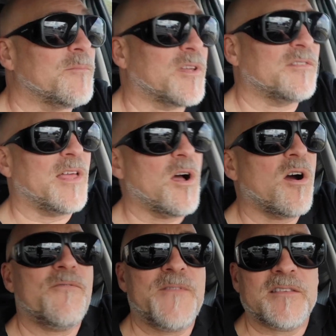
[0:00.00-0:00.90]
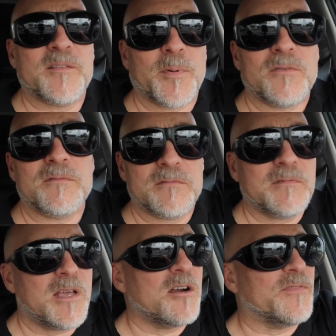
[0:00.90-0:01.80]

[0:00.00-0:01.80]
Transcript: because um, they are fixable. They are